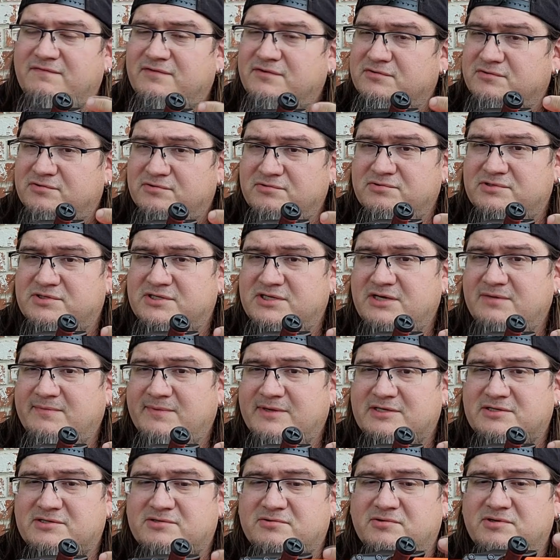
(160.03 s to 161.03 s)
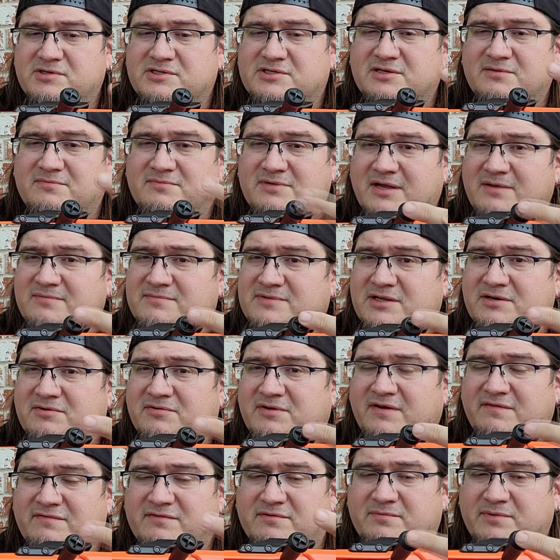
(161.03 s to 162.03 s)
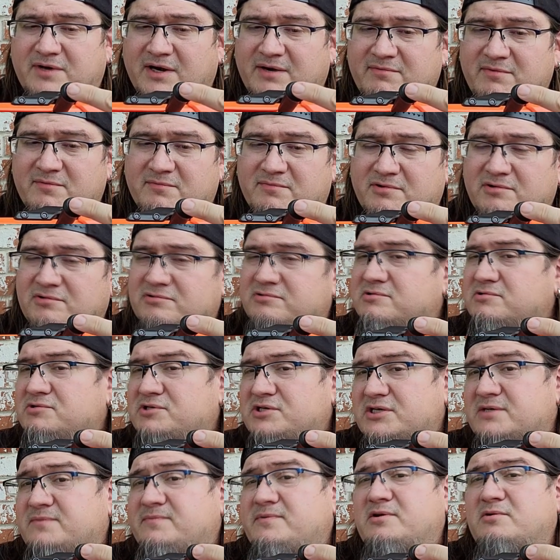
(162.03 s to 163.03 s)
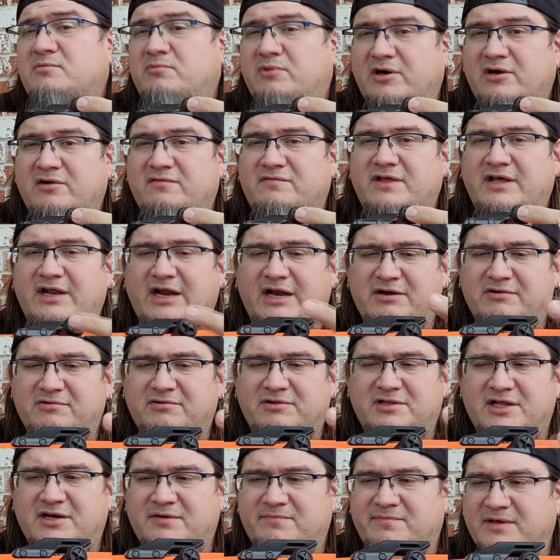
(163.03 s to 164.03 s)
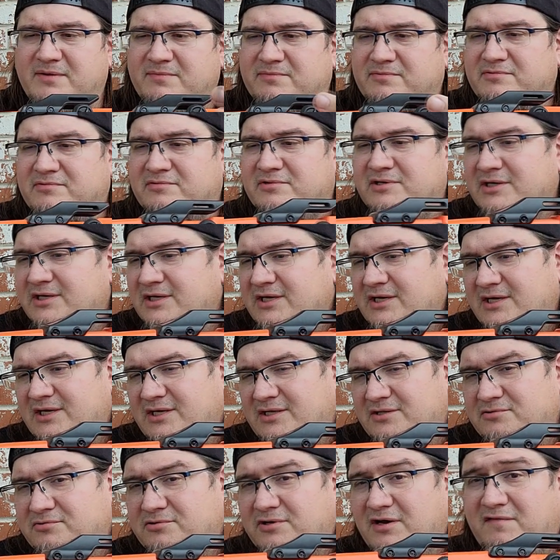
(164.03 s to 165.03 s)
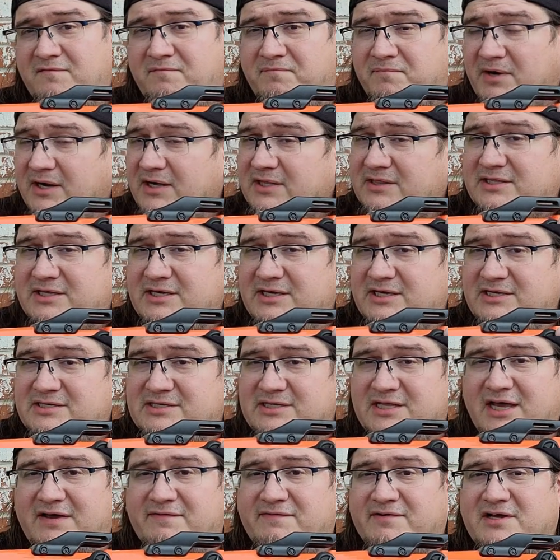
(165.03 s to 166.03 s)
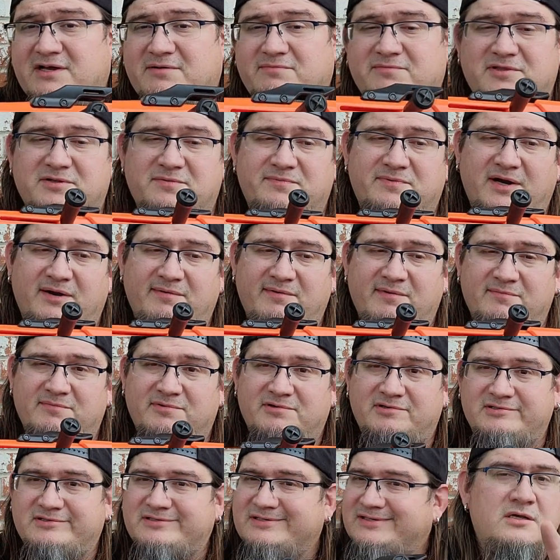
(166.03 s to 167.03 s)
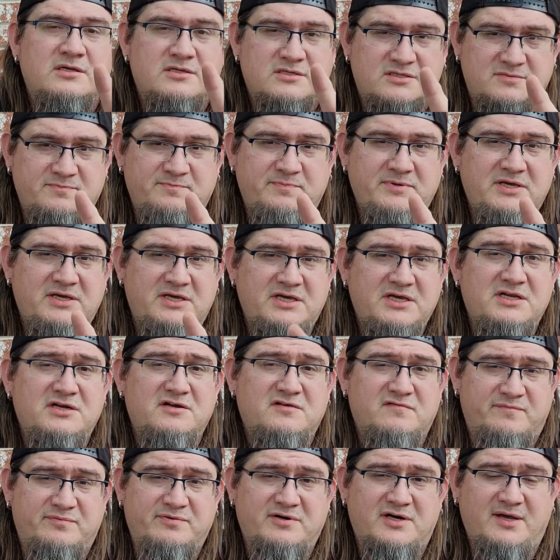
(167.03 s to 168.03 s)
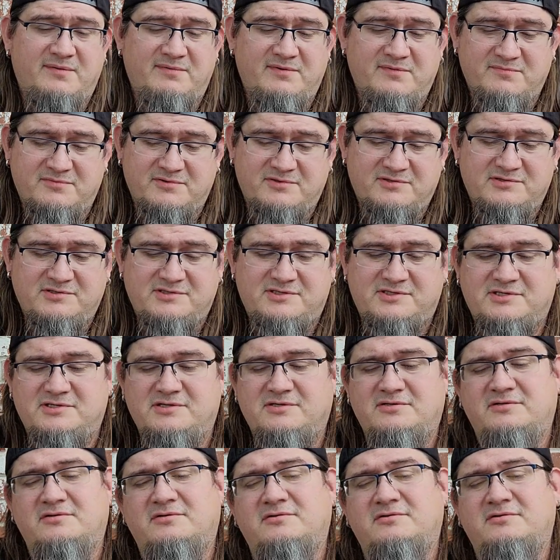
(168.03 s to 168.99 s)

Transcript: if you do see them at stores, sometimes they don't have the priming bolt, so just be aware of that. I know a lot of people who have bought these and they haven't come with a priming bolt. Speaking of priming bolts,